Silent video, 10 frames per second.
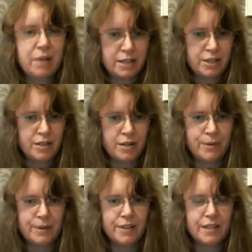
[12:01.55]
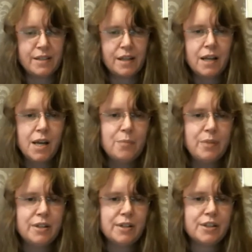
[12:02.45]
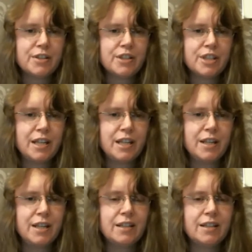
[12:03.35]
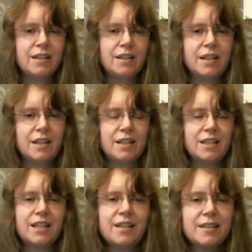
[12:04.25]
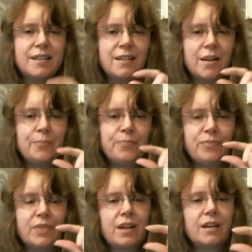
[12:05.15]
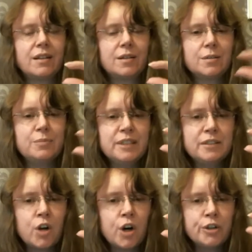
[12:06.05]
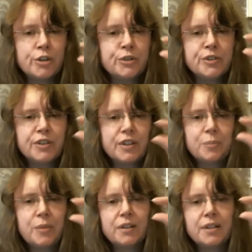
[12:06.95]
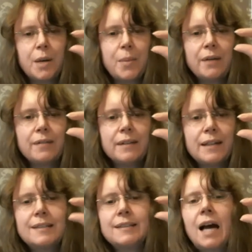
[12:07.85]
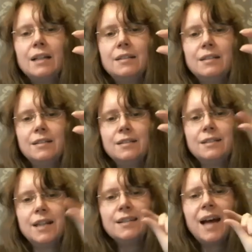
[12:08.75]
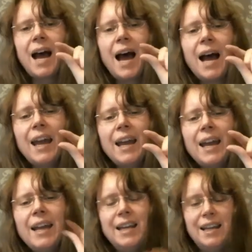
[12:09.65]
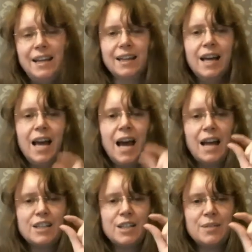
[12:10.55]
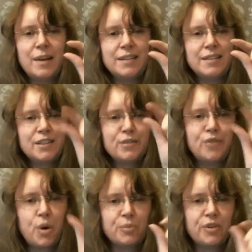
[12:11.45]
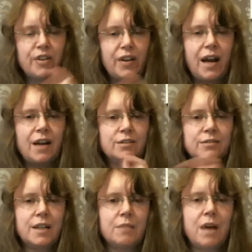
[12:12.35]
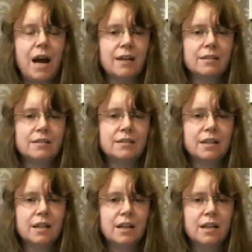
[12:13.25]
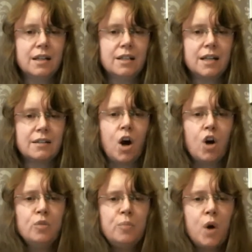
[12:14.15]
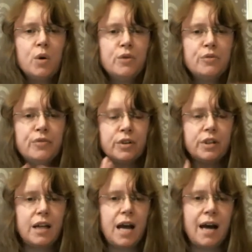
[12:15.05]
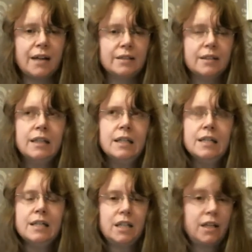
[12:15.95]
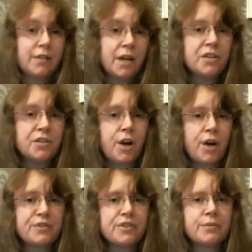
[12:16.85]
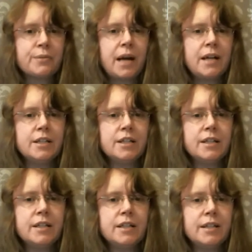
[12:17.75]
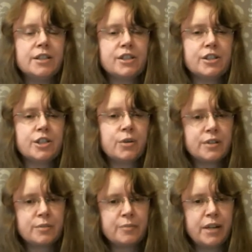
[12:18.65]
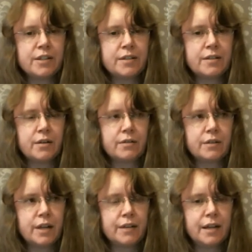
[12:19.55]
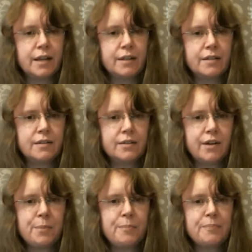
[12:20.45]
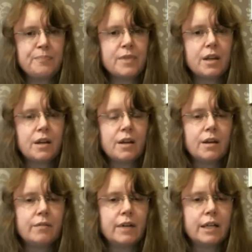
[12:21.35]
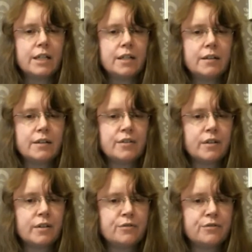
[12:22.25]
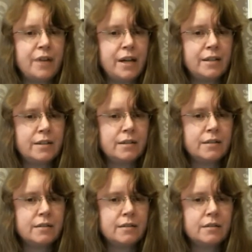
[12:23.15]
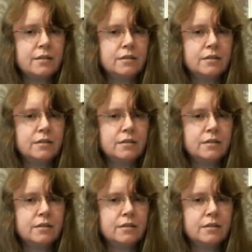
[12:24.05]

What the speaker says: mentioned her once, because she does these biscornus, but they're about this size. They're tiny, and she makes scissor fobs out of them, and she has a whole bowl full, and she does other crafts as well. She just showed some pictures on, I think, Instagram, where she does sort of felt,